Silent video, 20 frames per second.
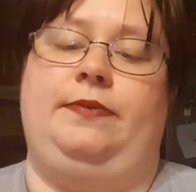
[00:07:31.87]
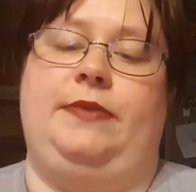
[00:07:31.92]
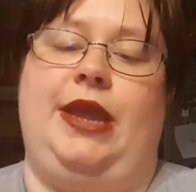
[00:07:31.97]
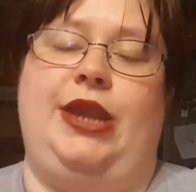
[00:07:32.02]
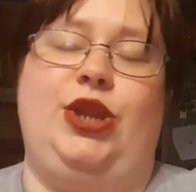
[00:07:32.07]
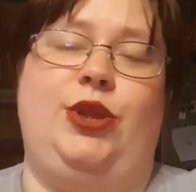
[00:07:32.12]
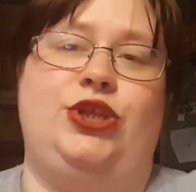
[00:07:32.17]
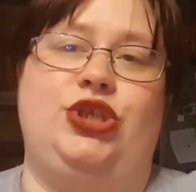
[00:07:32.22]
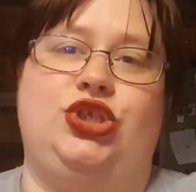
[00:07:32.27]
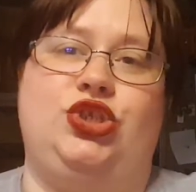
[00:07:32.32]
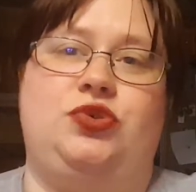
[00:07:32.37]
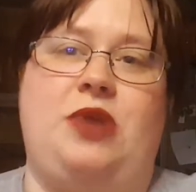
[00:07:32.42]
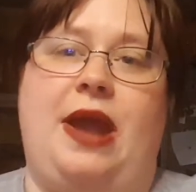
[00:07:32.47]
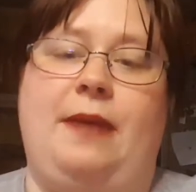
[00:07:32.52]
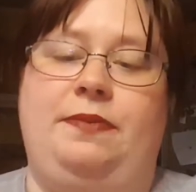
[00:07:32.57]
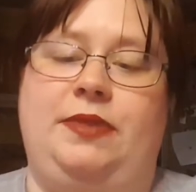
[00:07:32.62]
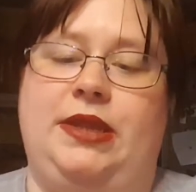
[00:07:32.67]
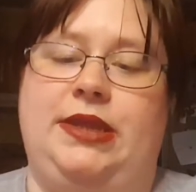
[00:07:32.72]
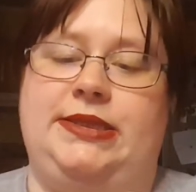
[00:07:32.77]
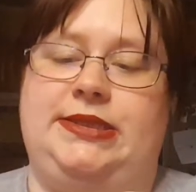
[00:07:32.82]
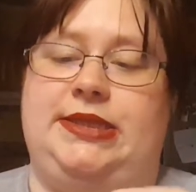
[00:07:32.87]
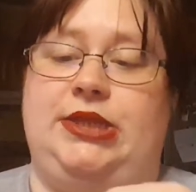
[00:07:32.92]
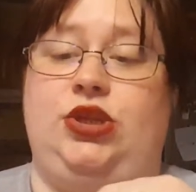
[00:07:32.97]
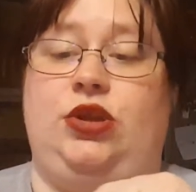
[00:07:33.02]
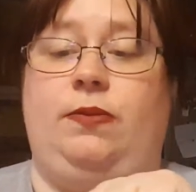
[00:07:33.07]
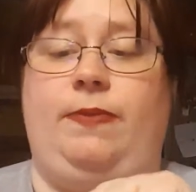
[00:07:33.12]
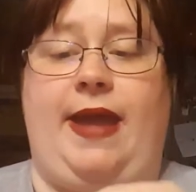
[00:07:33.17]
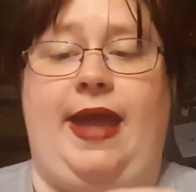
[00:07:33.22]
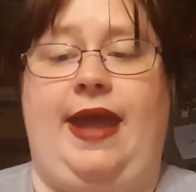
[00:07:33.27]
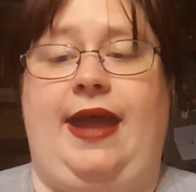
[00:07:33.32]
And you just drop this in
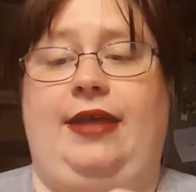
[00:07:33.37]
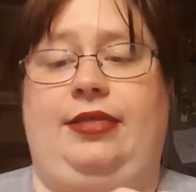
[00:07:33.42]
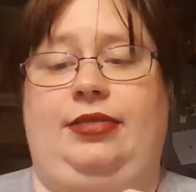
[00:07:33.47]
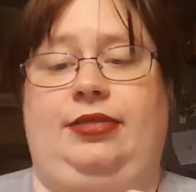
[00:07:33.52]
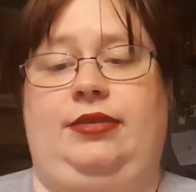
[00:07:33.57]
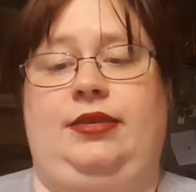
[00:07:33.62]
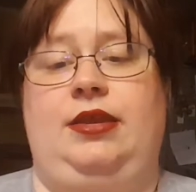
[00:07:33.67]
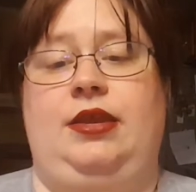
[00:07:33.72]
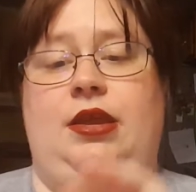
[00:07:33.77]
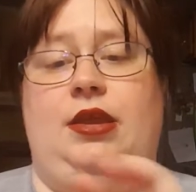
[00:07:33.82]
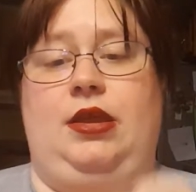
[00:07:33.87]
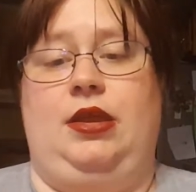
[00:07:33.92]
your bath,